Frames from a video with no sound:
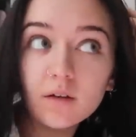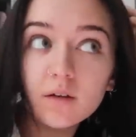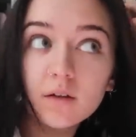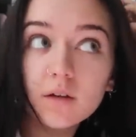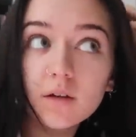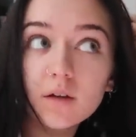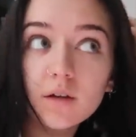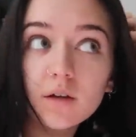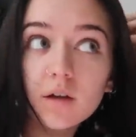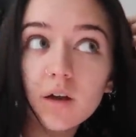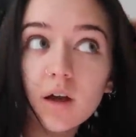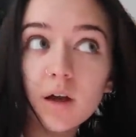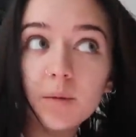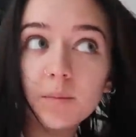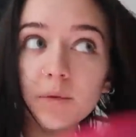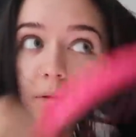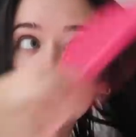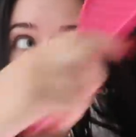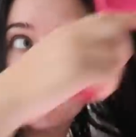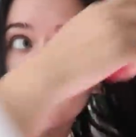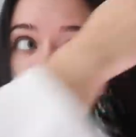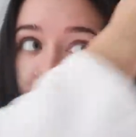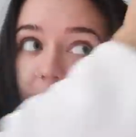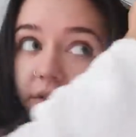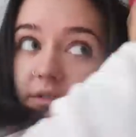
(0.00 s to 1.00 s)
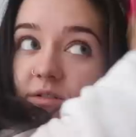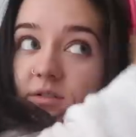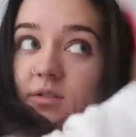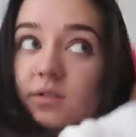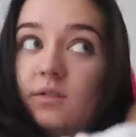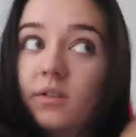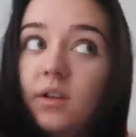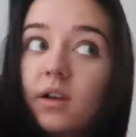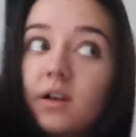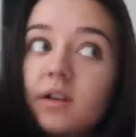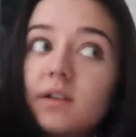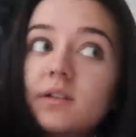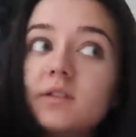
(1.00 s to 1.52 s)
I mean, my hair's not
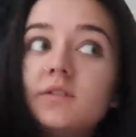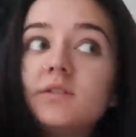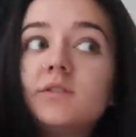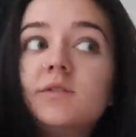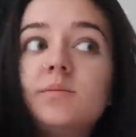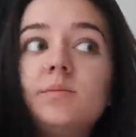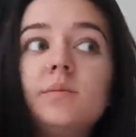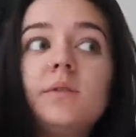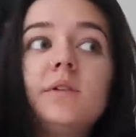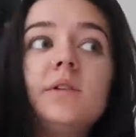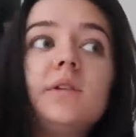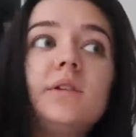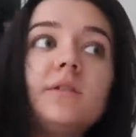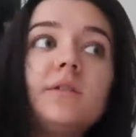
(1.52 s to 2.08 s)
nice, but